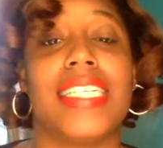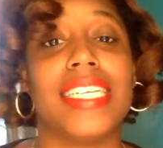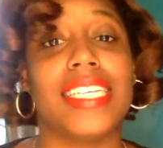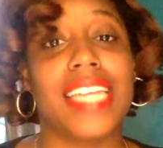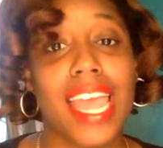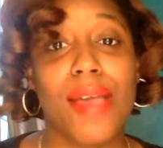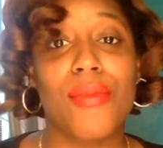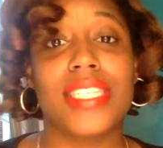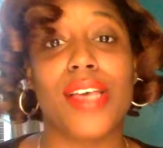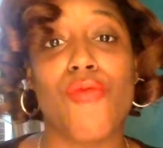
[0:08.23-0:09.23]
Today
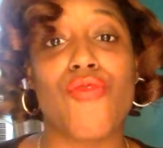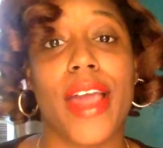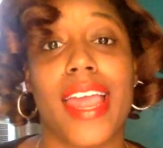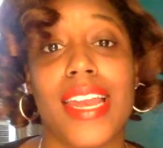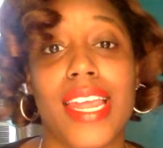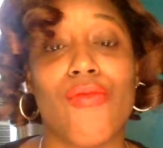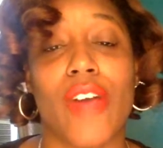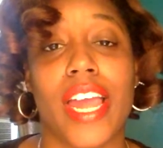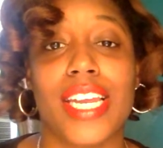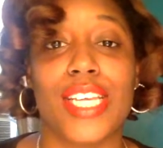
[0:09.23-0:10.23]
was a rainy,
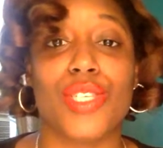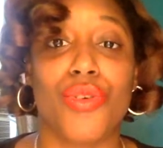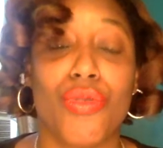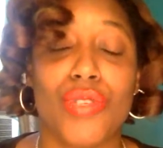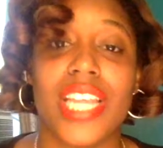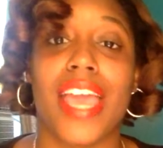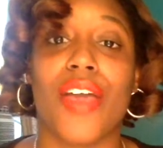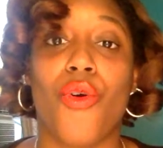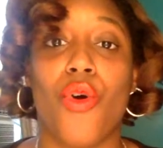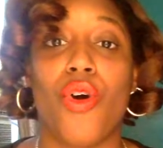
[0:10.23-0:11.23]
rainy
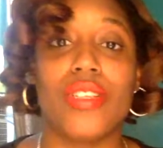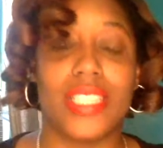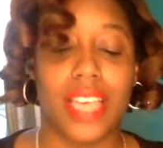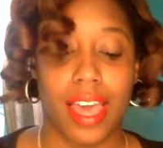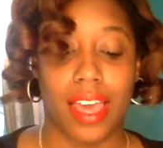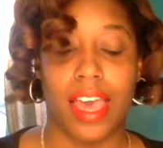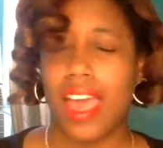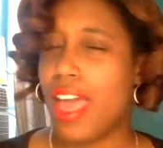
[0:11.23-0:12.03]
Tuesday all day.